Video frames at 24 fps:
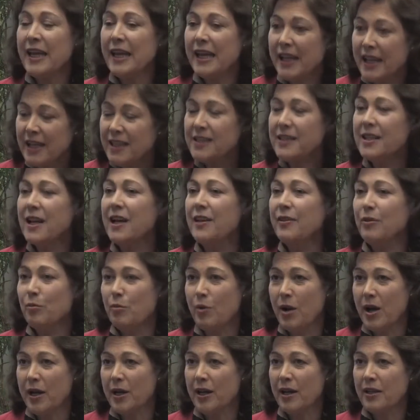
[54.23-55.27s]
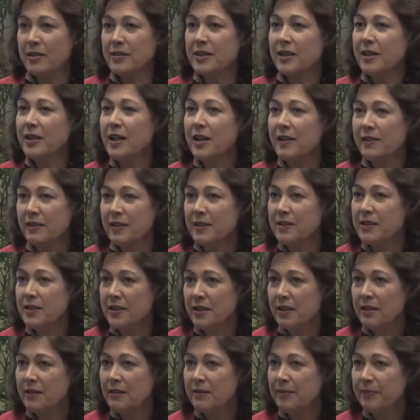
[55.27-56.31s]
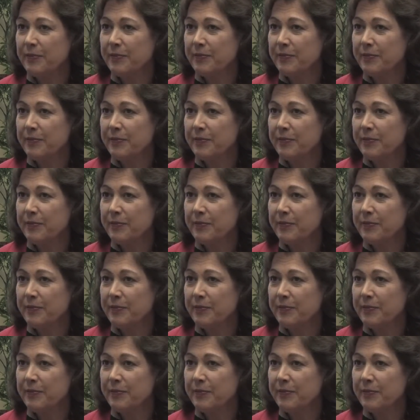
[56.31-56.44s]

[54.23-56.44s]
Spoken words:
inside the White House to cut this deal.